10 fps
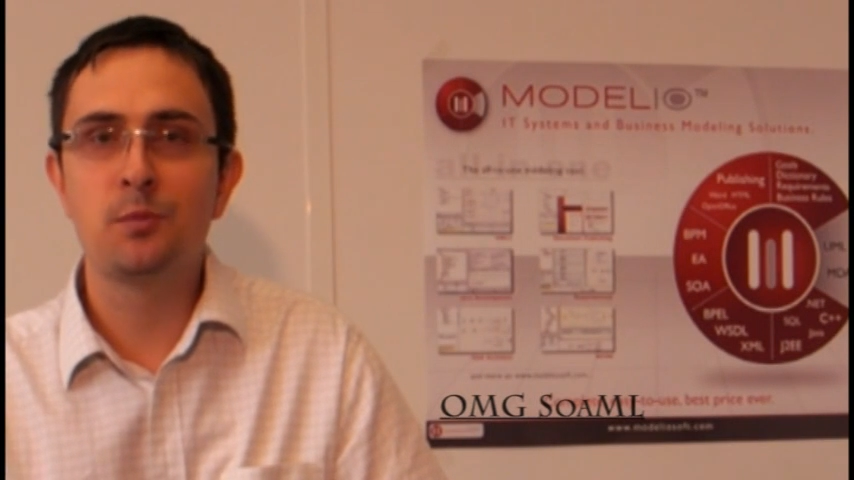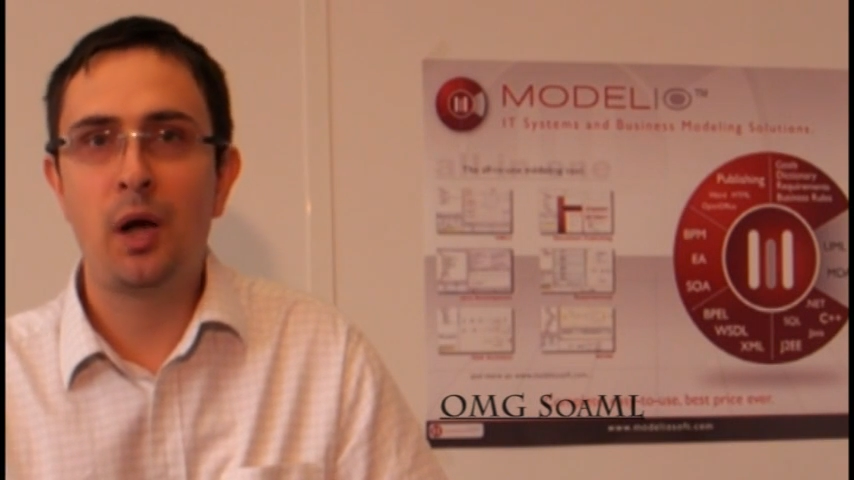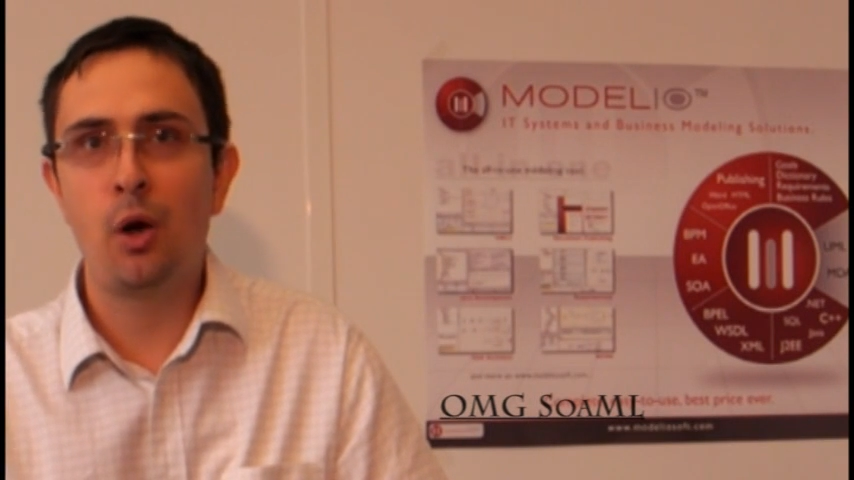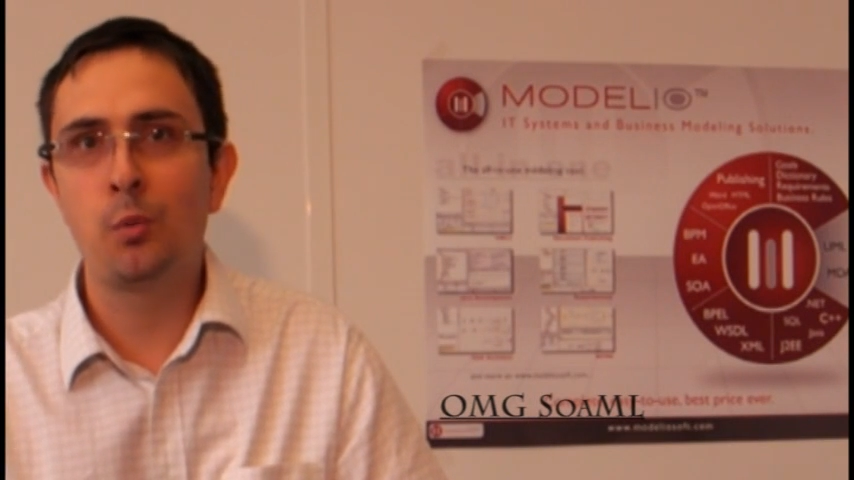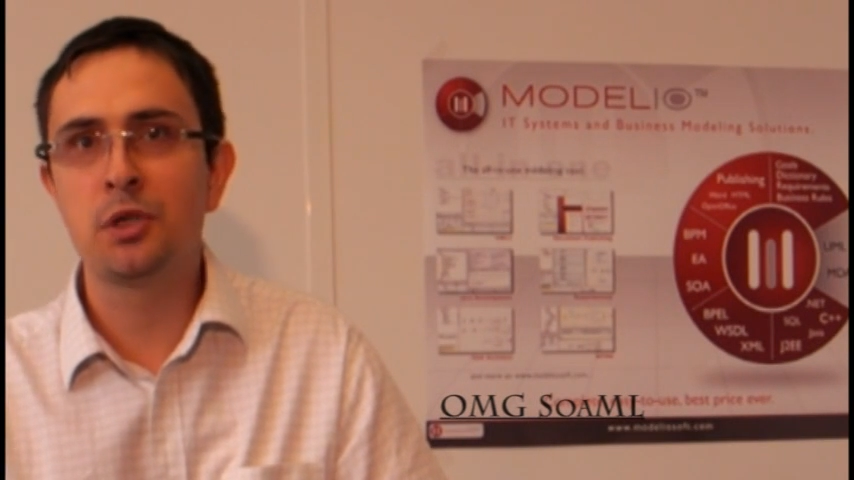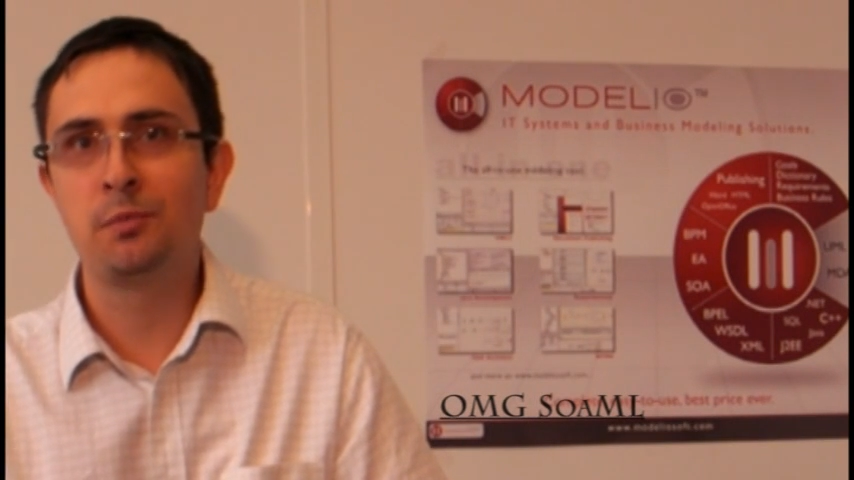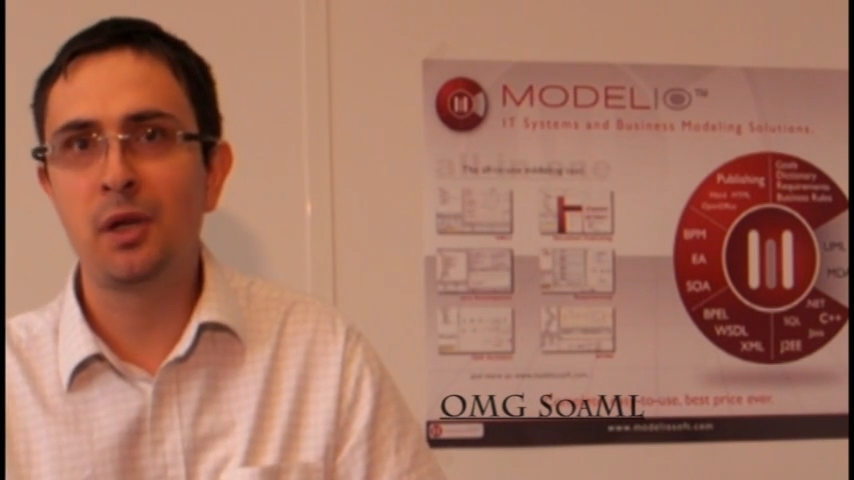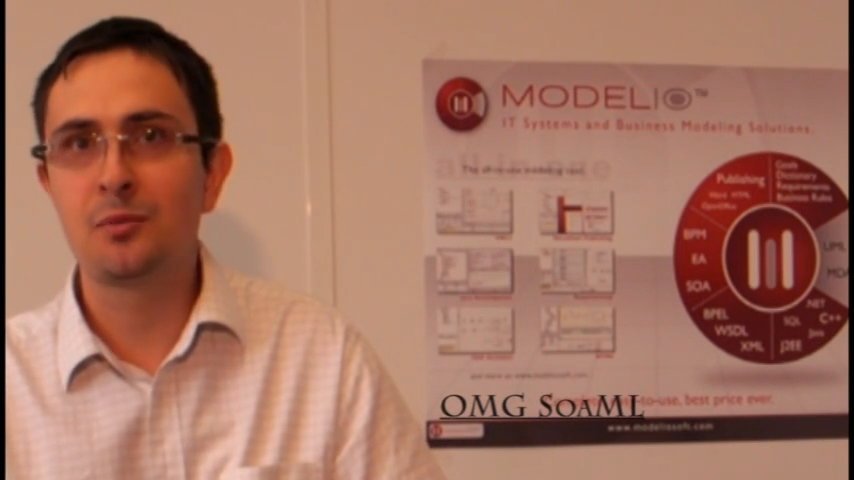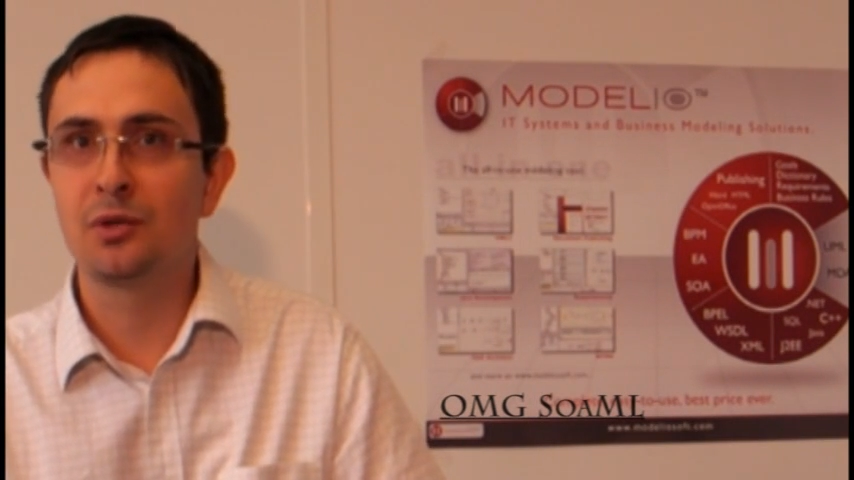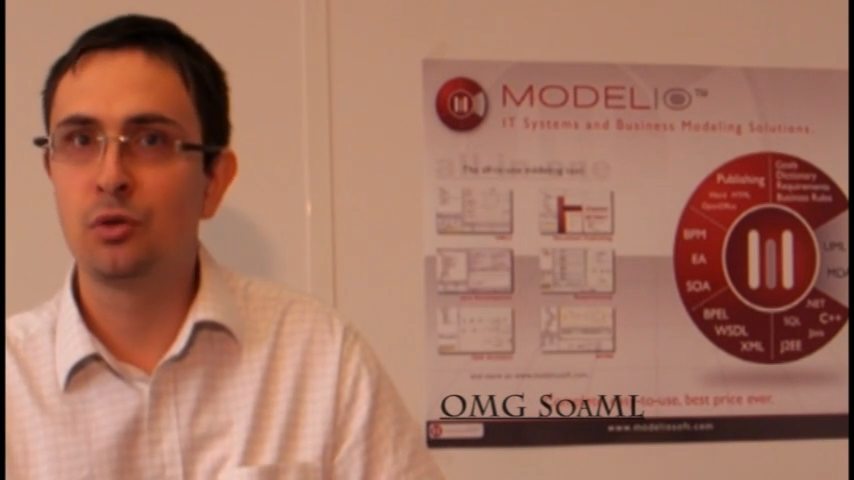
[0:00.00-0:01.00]
by Object
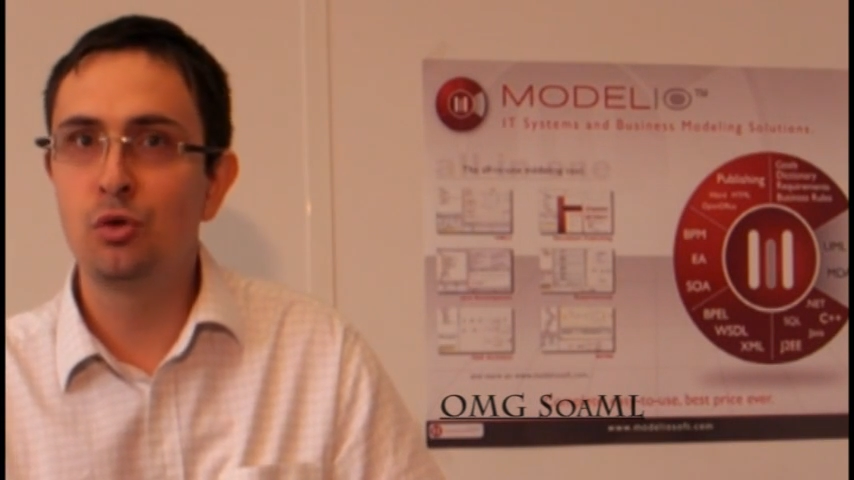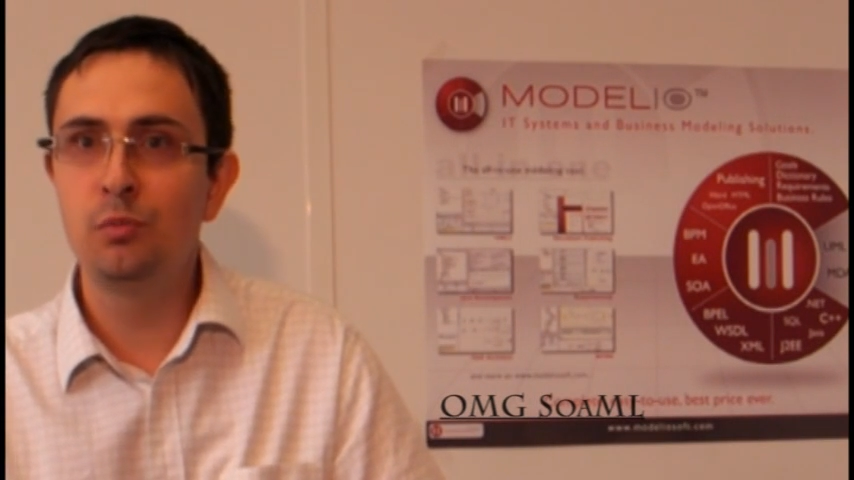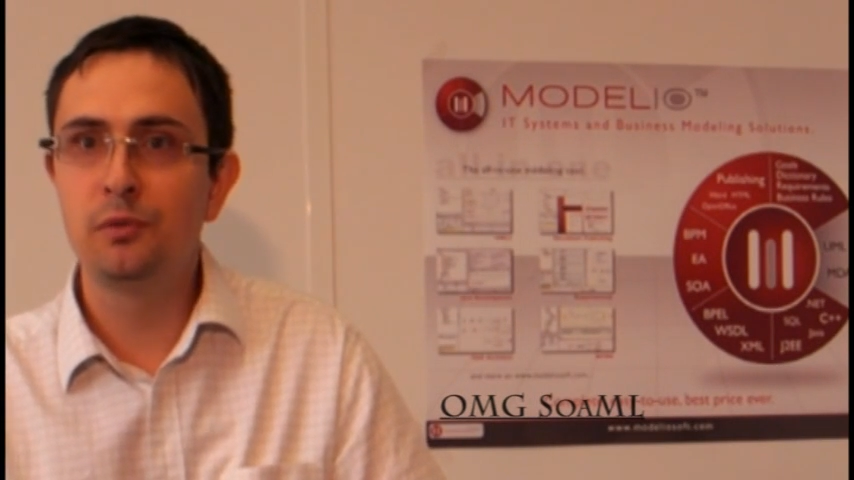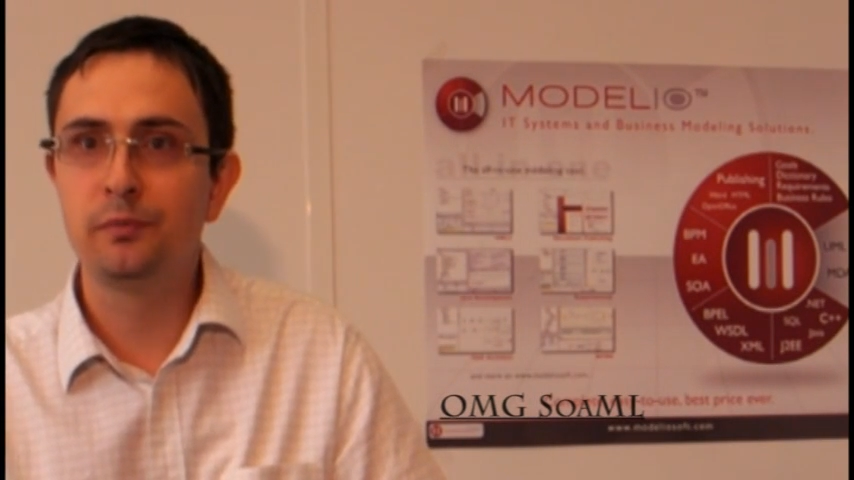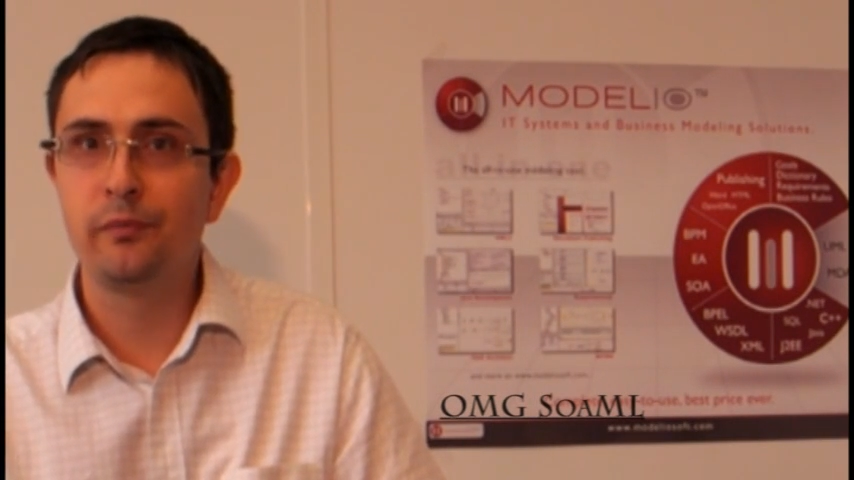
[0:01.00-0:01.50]
Management Group.